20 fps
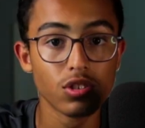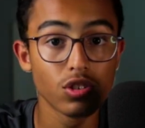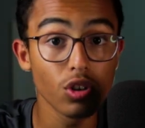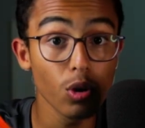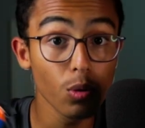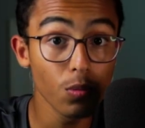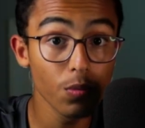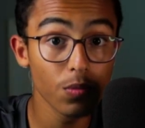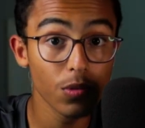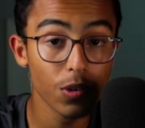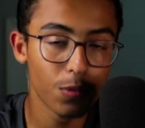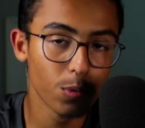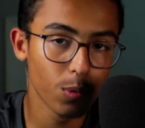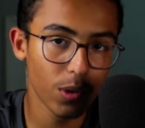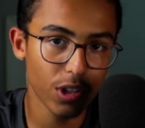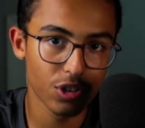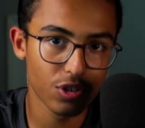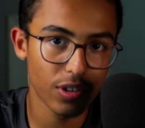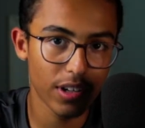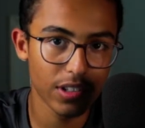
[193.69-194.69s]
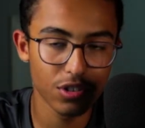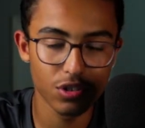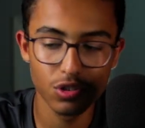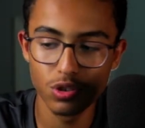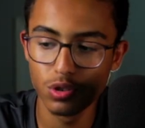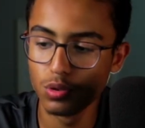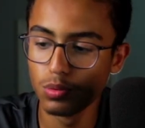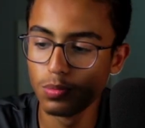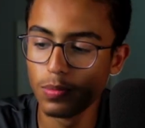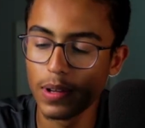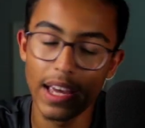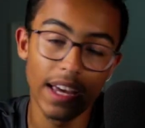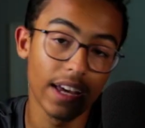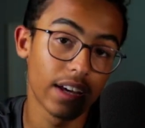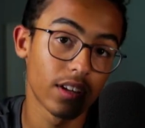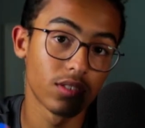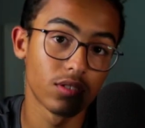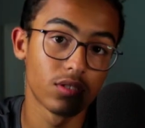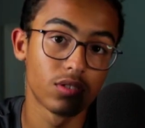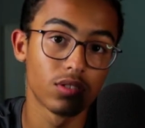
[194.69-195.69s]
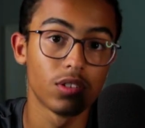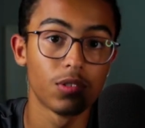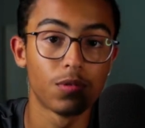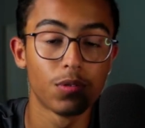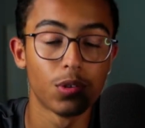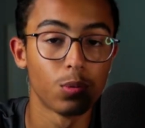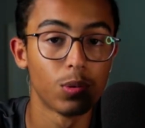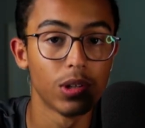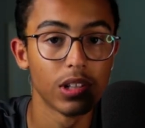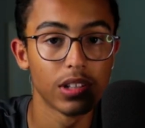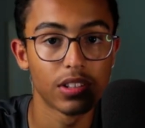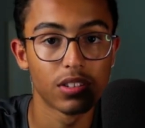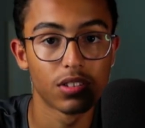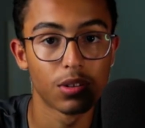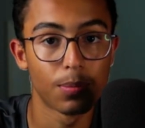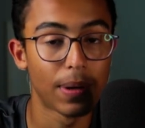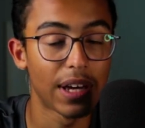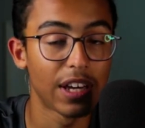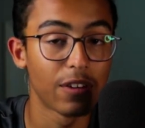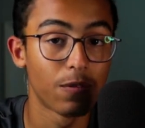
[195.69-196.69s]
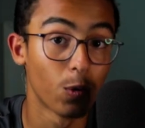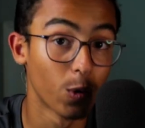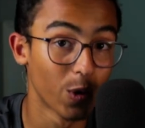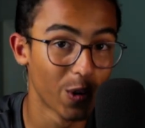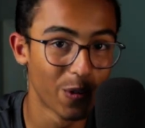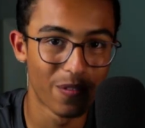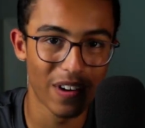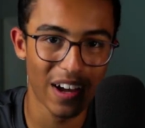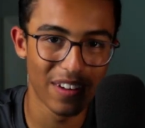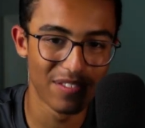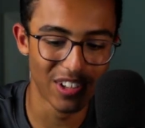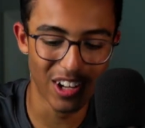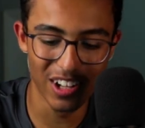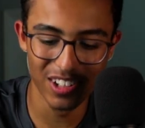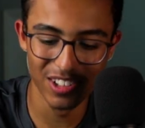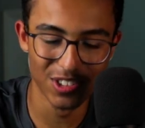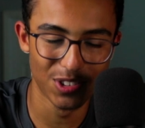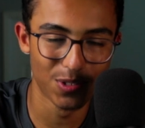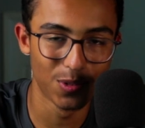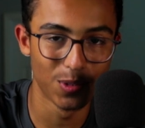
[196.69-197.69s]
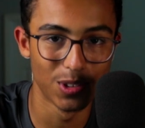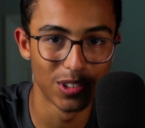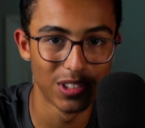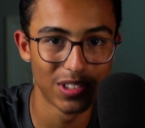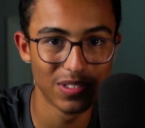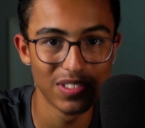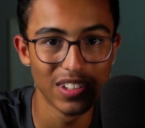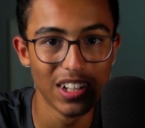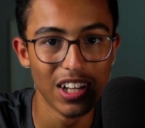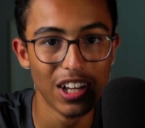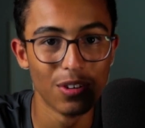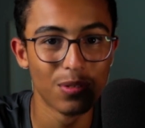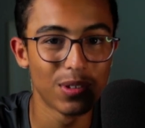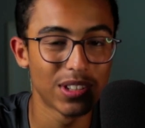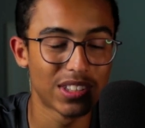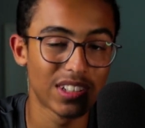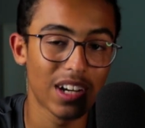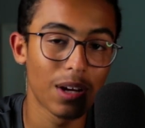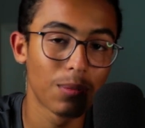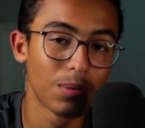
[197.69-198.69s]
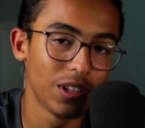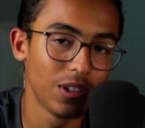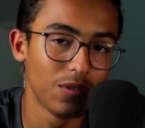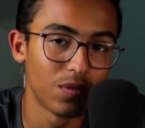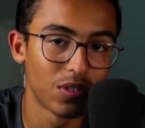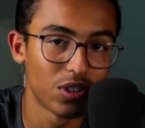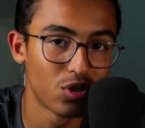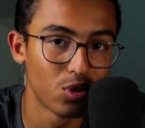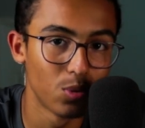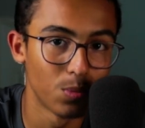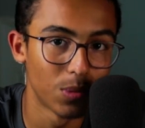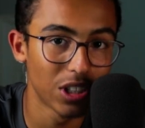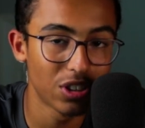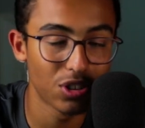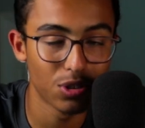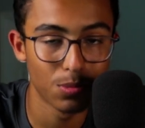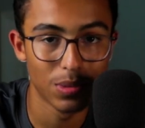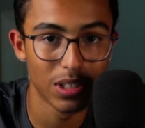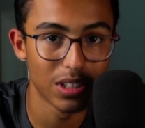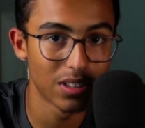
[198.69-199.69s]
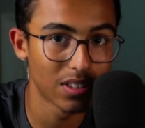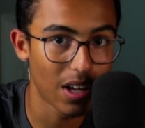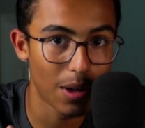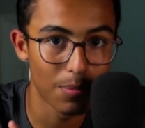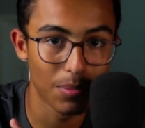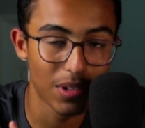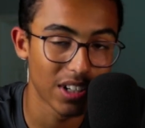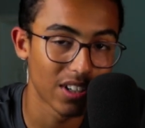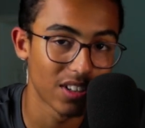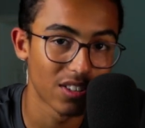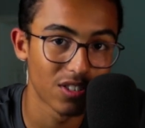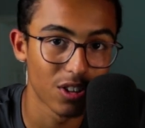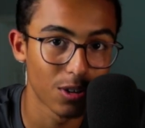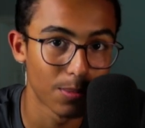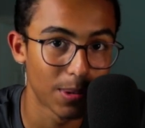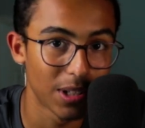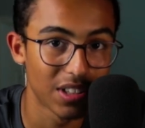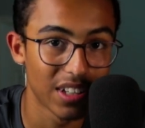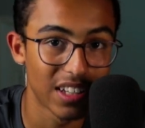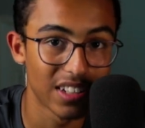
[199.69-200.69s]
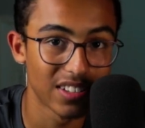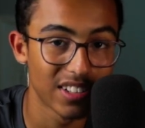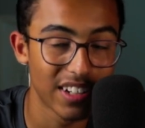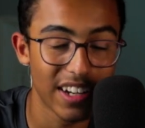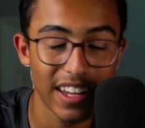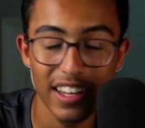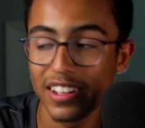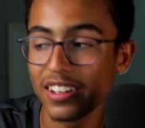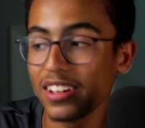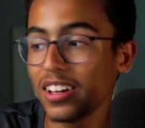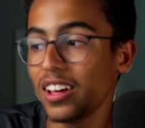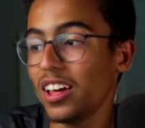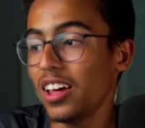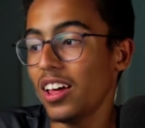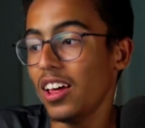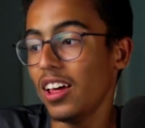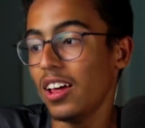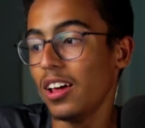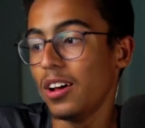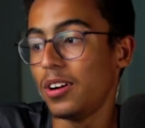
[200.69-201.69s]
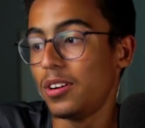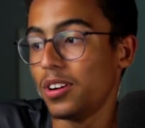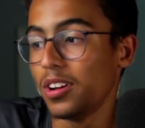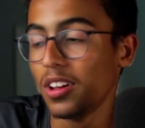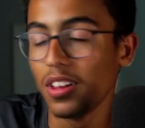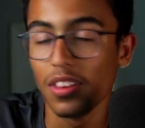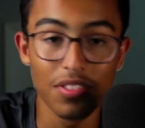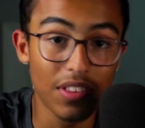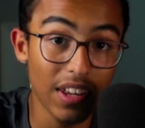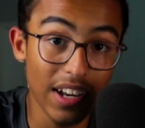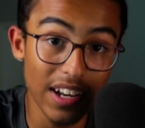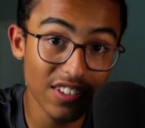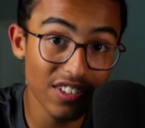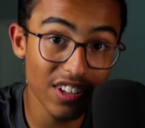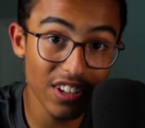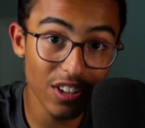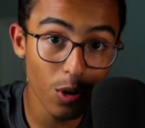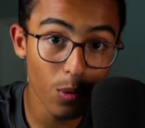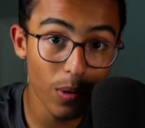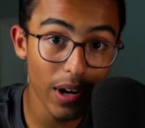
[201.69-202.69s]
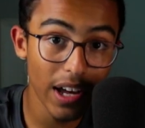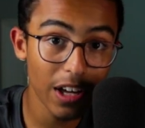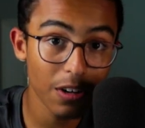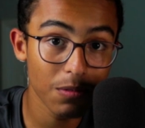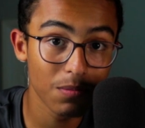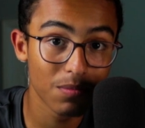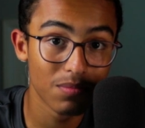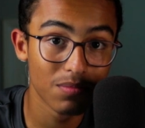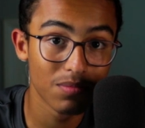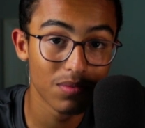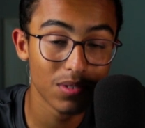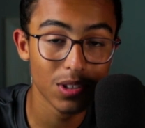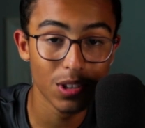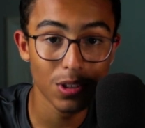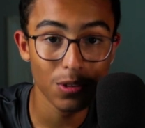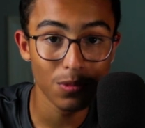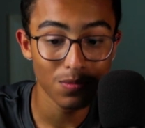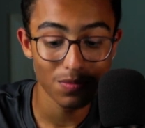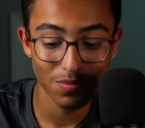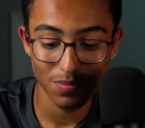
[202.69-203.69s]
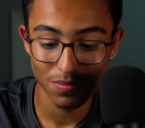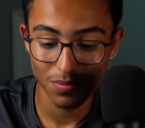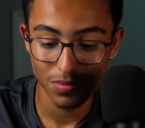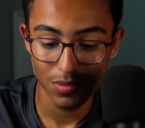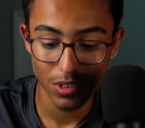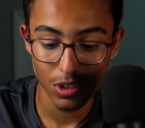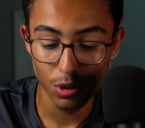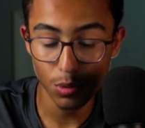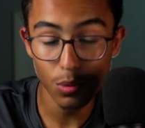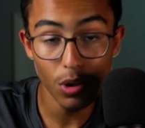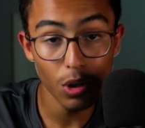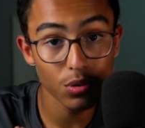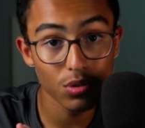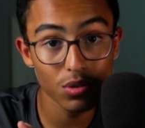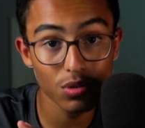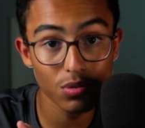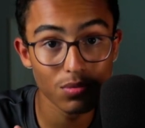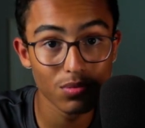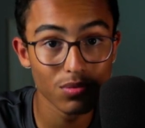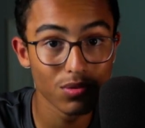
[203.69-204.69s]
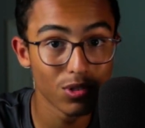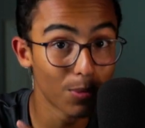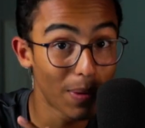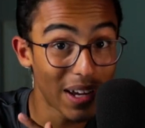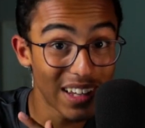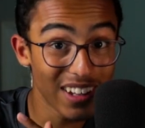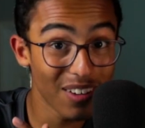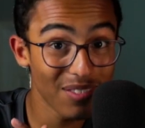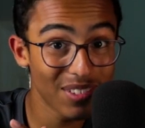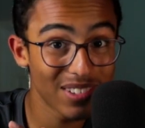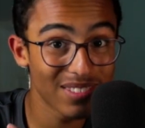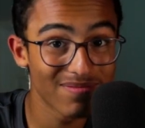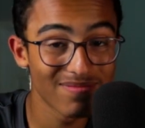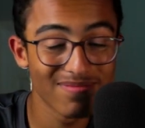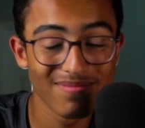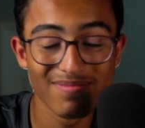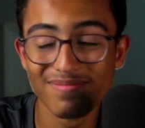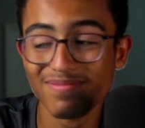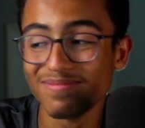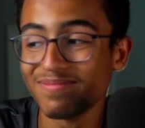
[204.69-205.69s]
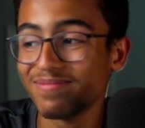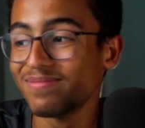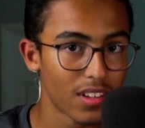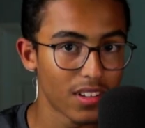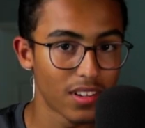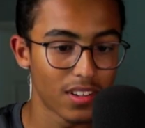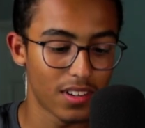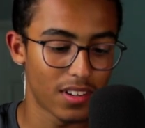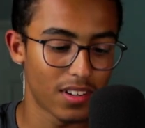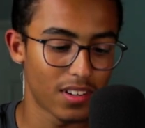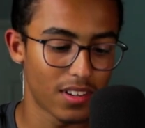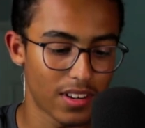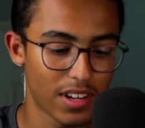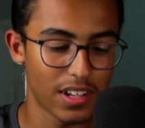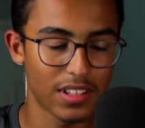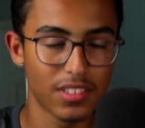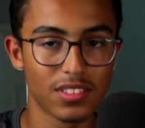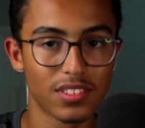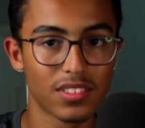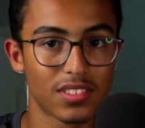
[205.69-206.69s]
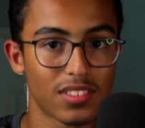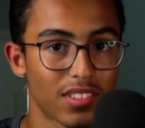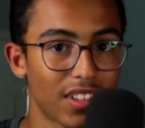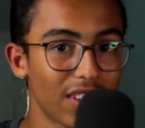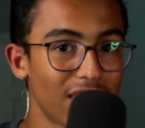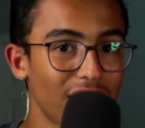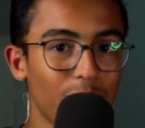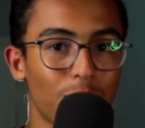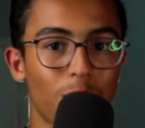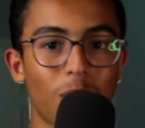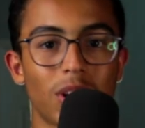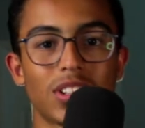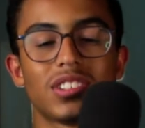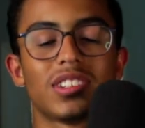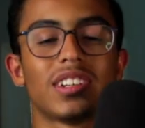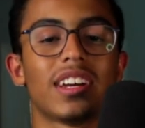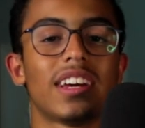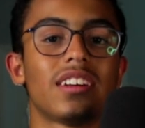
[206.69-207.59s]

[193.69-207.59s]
So if you want to try this cube and if you're willing to pay $45 for it, which I believe is too much, but I'm not going to talk about that today, then I say go ahead, you know, who knows, you might love it. All right, thank you guys for watching.